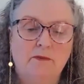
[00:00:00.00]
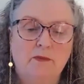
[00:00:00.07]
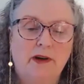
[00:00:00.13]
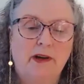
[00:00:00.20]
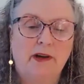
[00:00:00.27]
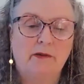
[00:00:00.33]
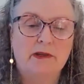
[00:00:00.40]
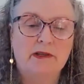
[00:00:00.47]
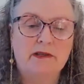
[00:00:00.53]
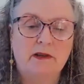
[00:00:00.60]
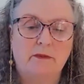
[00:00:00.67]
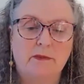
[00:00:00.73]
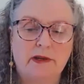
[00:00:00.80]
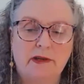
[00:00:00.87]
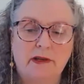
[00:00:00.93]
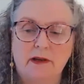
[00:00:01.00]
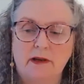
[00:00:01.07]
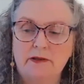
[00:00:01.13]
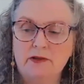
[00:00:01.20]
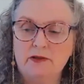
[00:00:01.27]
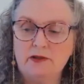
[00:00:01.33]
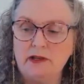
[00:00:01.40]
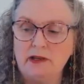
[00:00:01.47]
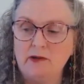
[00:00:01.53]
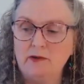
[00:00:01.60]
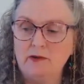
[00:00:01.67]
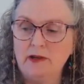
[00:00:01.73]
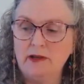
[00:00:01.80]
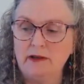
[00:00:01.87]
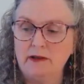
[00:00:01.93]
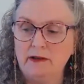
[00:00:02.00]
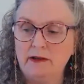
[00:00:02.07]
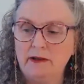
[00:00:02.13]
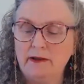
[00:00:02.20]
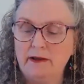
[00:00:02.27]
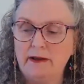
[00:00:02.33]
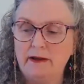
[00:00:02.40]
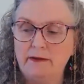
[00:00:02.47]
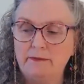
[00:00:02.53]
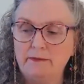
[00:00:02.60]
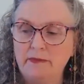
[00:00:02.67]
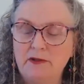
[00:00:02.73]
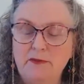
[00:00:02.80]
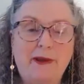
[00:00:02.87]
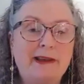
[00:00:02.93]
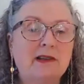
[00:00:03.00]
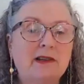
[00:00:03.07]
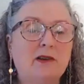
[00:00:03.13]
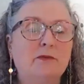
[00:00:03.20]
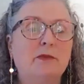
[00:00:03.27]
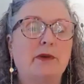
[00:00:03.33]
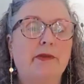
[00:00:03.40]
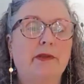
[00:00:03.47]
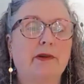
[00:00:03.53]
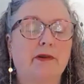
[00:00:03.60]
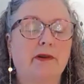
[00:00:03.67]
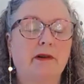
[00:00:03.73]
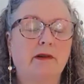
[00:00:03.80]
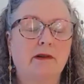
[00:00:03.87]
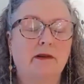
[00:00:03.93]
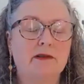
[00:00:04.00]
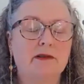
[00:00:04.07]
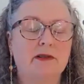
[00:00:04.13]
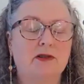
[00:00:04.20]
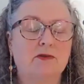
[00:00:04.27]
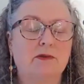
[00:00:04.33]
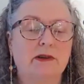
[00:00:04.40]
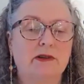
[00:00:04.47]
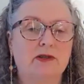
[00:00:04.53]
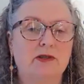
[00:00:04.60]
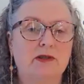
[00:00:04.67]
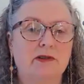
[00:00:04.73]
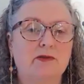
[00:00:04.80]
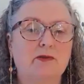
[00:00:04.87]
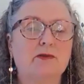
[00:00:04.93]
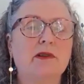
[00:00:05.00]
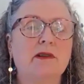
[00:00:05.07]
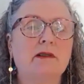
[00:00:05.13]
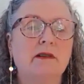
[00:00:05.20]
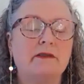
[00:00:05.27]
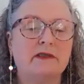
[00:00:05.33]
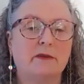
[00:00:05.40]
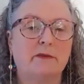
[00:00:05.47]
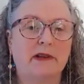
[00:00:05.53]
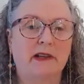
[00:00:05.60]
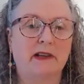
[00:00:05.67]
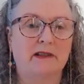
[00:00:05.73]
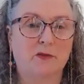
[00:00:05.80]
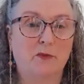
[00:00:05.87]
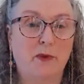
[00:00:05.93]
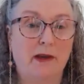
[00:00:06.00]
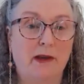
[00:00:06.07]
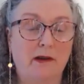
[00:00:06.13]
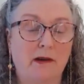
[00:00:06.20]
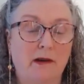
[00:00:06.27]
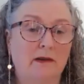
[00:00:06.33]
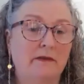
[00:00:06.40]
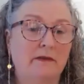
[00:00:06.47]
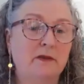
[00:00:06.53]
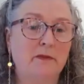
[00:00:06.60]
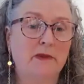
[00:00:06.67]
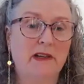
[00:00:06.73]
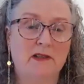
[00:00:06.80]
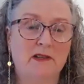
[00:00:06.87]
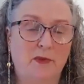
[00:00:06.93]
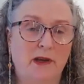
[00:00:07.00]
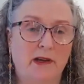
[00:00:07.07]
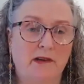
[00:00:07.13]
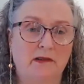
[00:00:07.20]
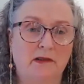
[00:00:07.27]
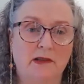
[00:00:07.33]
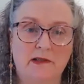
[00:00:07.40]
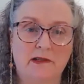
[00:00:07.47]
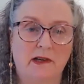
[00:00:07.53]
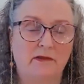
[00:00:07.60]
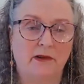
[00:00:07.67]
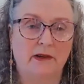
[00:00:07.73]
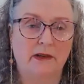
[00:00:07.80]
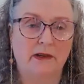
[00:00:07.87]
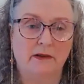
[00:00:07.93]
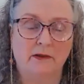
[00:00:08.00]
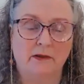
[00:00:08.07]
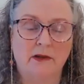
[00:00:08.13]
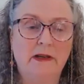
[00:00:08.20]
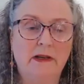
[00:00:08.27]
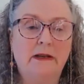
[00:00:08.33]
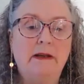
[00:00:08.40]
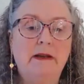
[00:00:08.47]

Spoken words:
I'm working with somebody, I just say, okay, depending on what their situation is. So say if somebody has a pain, and if somebody has a pain listening right now,